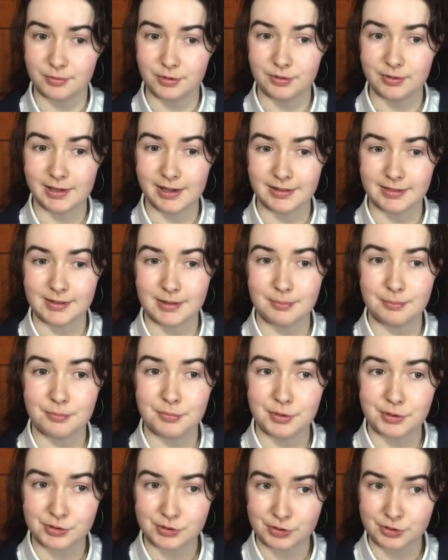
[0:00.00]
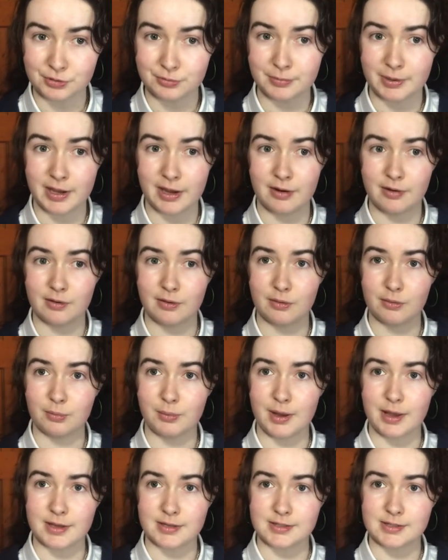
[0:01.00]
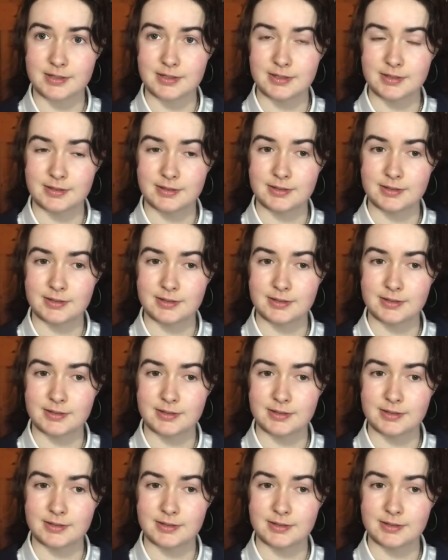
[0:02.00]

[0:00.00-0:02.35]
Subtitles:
You got the mushroom hair or what?